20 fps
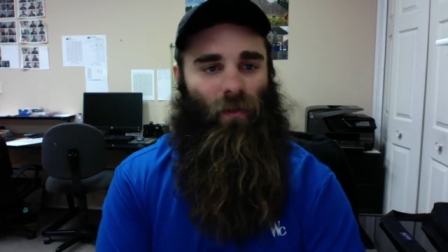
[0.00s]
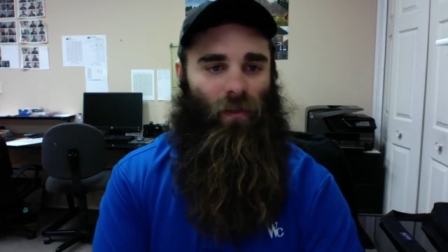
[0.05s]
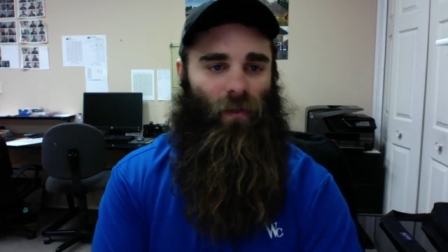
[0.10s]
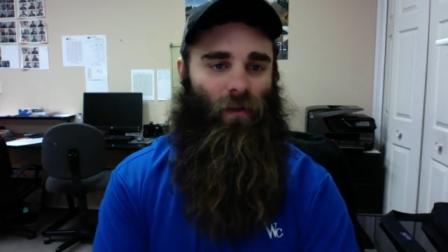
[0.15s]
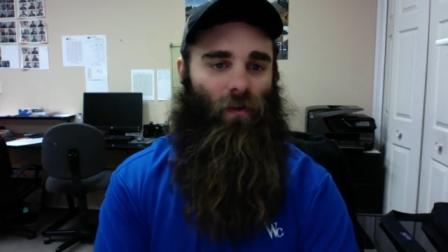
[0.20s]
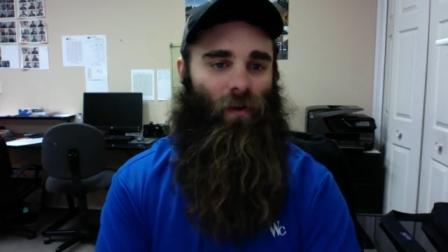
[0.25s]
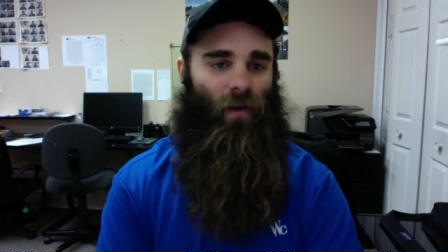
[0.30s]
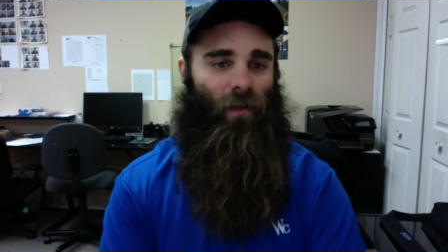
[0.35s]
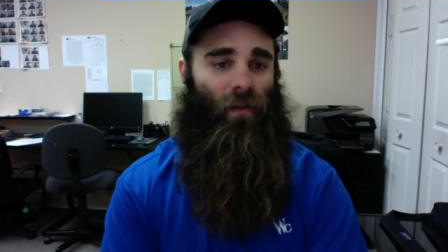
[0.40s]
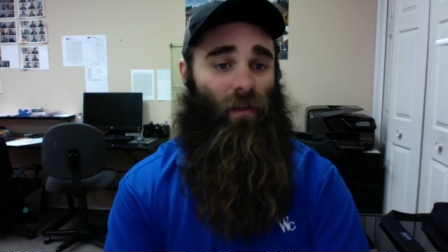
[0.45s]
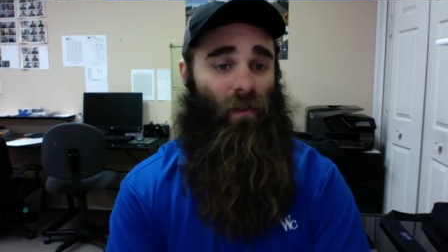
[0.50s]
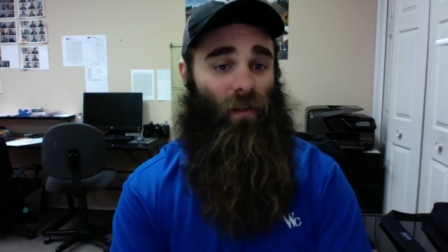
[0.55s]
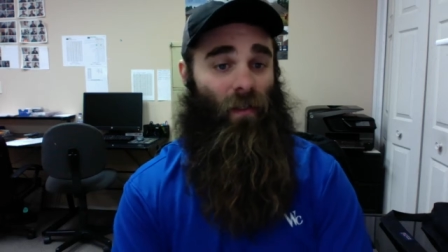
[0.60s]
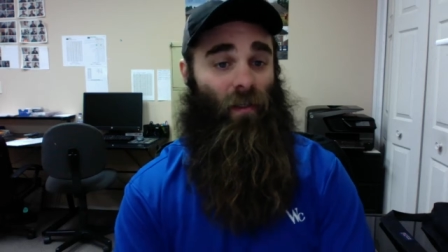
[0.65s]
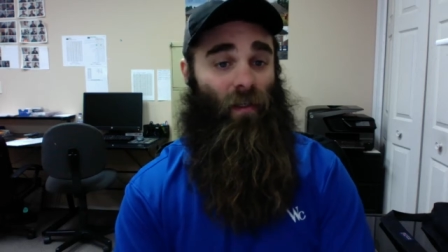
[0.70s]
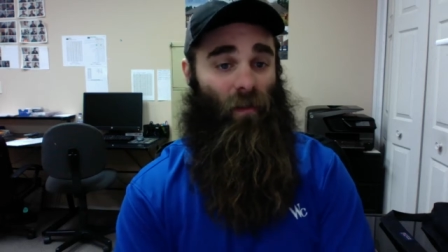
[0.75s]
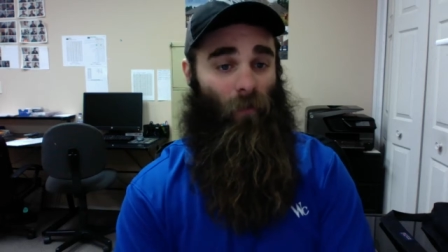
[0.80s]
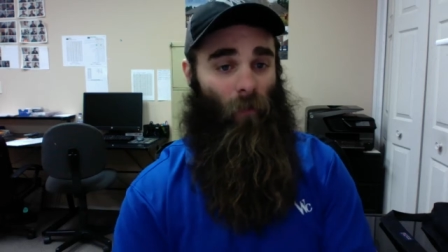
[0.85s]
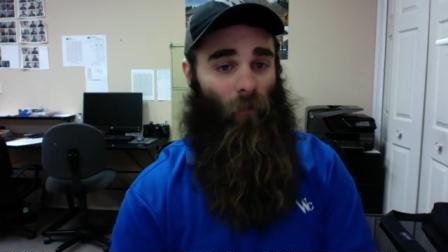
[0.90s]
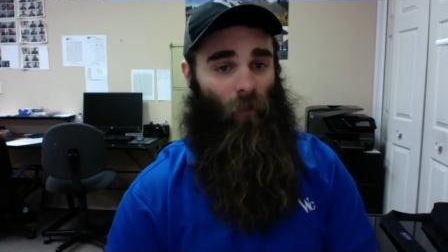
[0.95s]
so you can
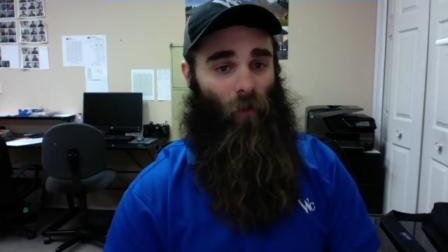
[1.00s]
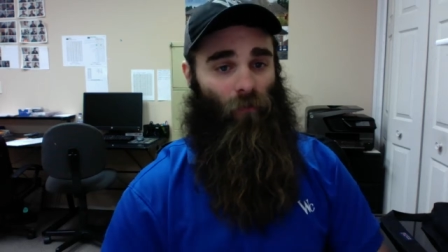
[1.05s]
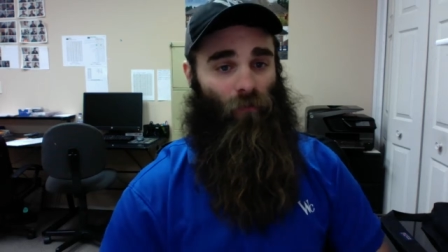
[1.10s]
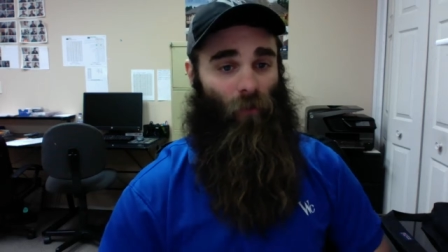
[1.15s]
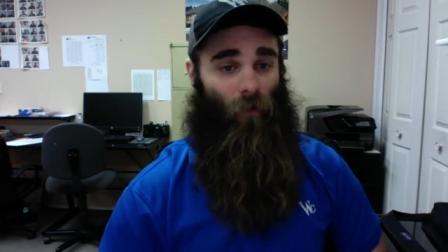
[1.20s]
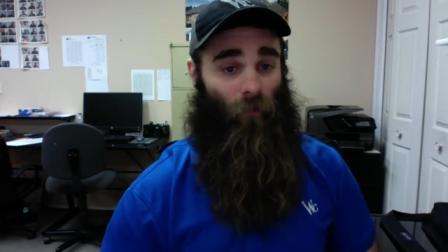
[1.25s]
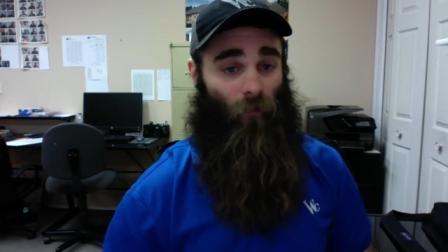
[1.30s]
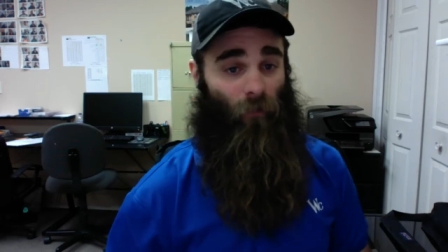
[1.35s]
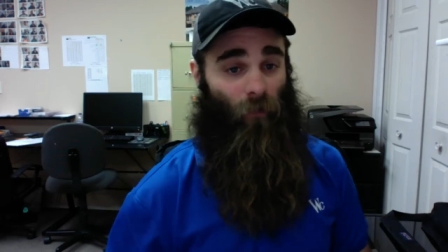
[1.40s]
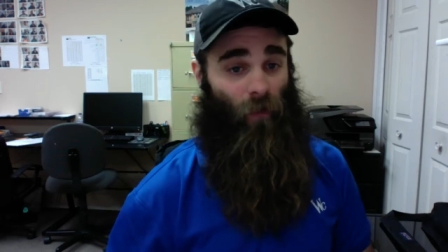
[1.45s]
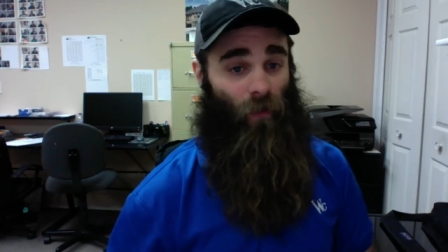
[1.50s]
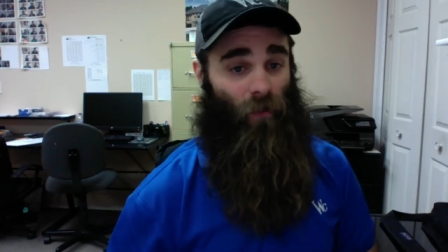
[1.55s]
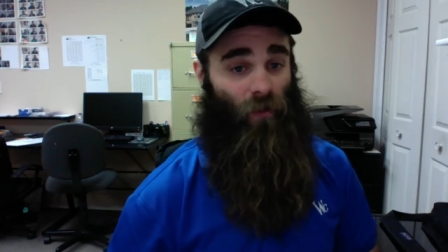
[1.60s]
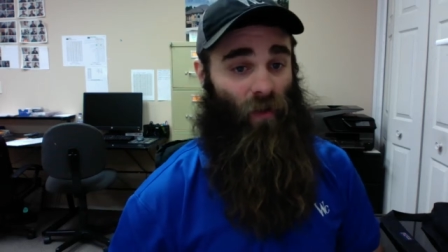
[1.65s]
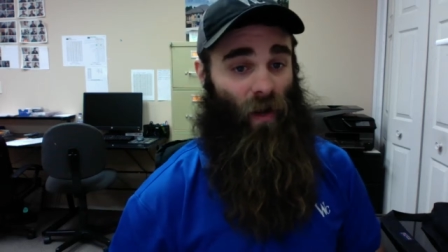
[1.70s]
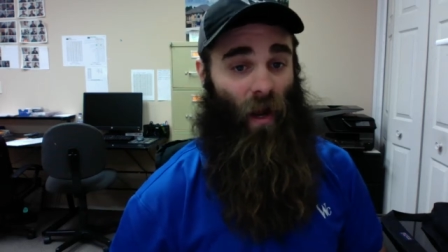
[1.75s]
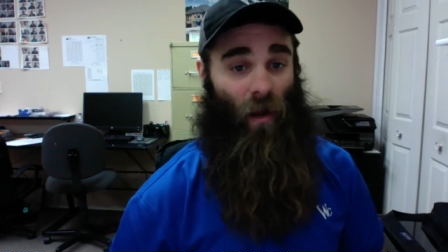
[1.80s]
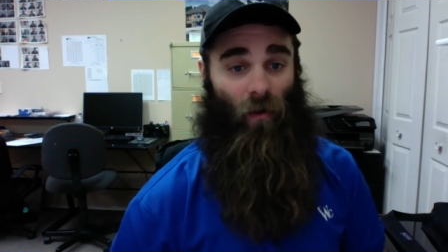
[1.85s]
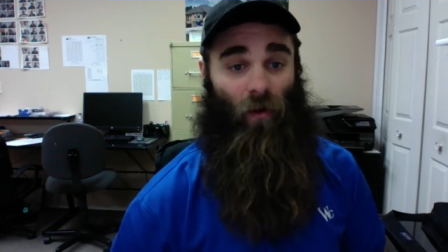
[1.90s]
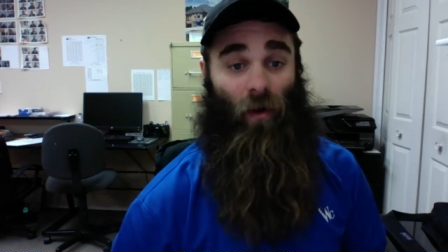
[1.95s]
see some of our drone footage
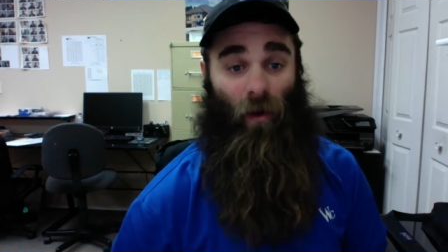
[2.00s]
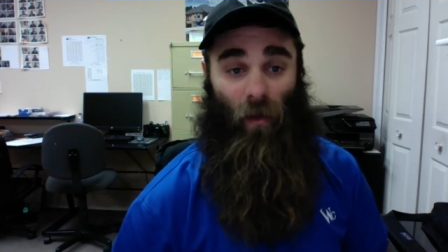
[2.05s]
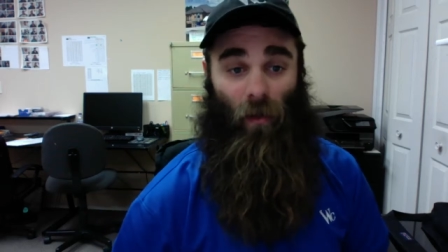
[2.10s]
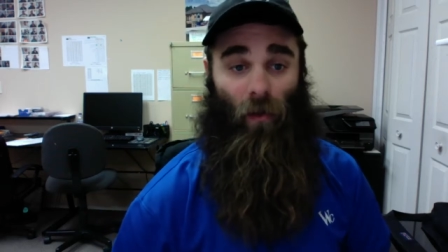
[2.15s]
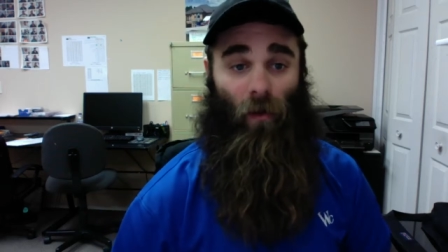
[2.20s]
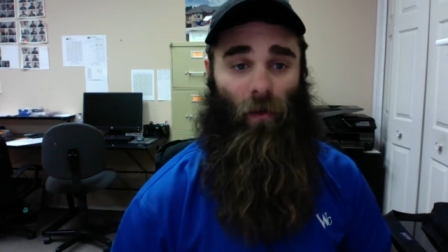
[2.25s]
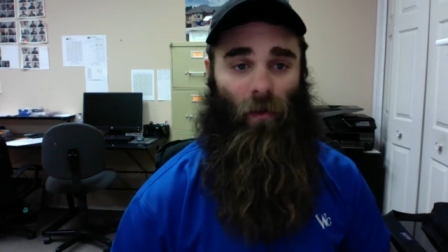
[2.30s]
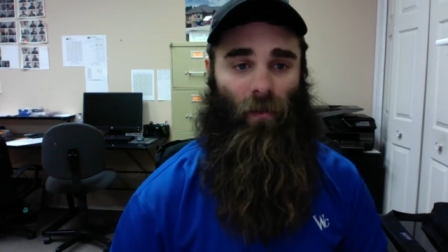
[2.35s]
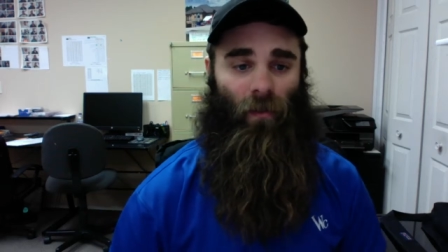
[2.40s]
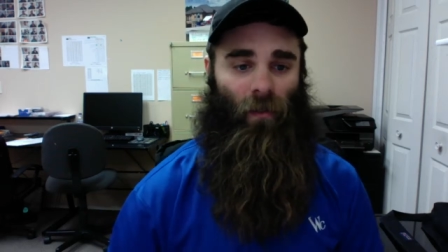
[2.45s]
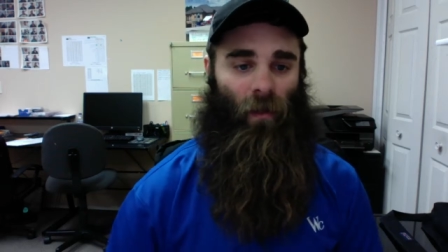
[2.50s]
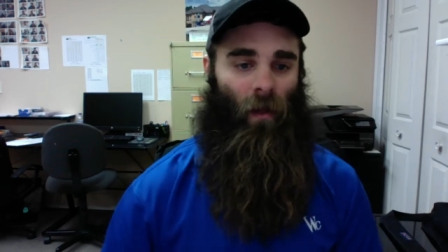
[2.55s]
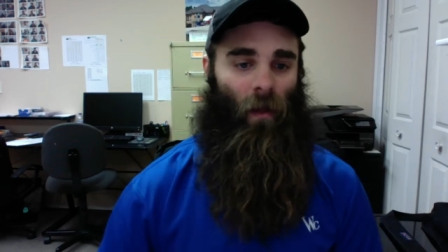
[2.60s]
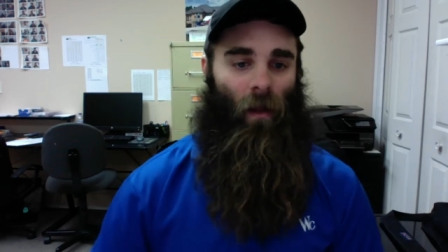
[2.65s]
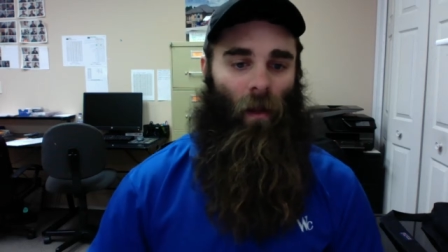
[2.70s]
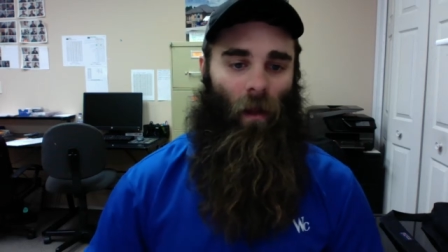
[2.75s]
and how good it looks.